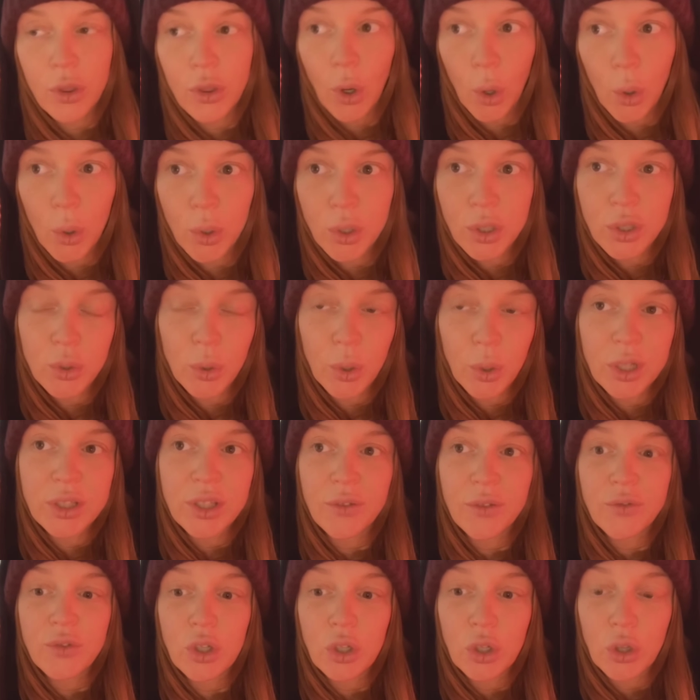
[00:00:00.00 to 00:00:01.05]
Those sorts
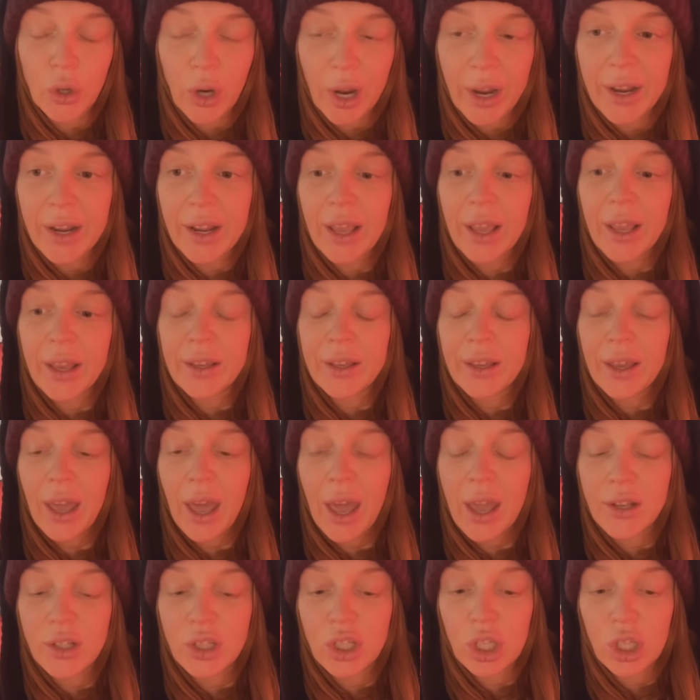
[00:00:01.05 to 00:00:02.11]
of degrading
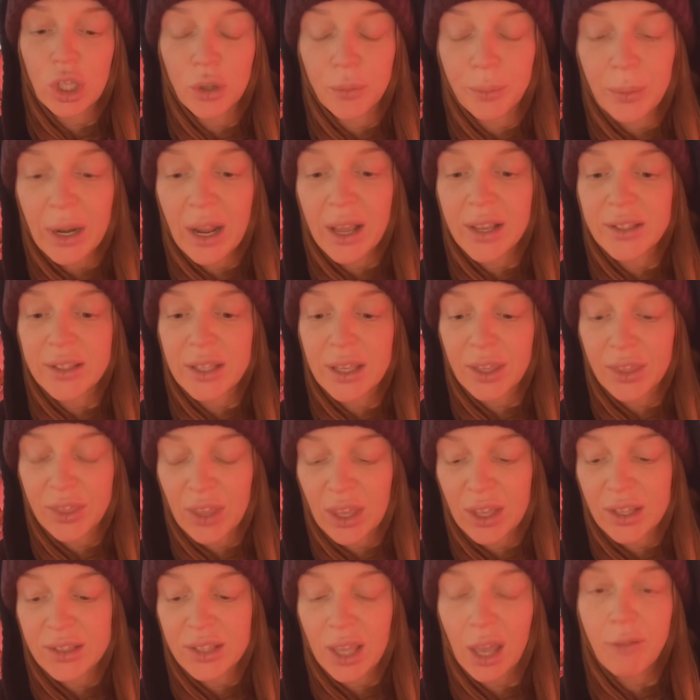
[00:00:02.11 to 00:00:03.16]
and dehumanizing
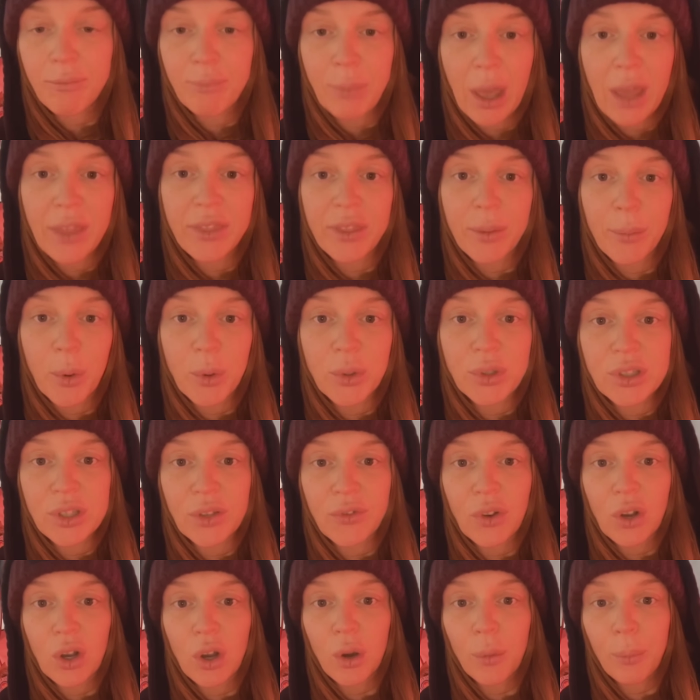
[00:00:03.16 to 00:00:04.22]
things have been the most
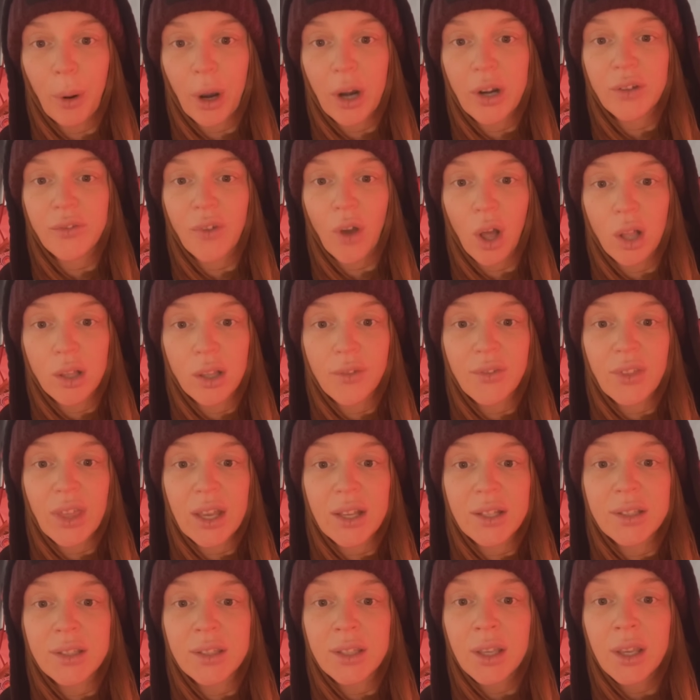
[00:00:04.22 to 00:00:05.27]
difficult part of all of
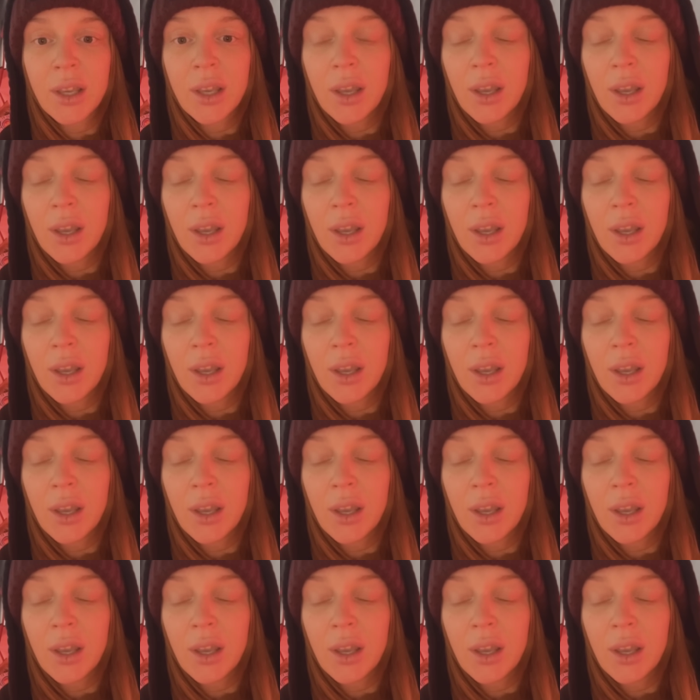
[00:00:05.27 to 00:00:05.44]
this.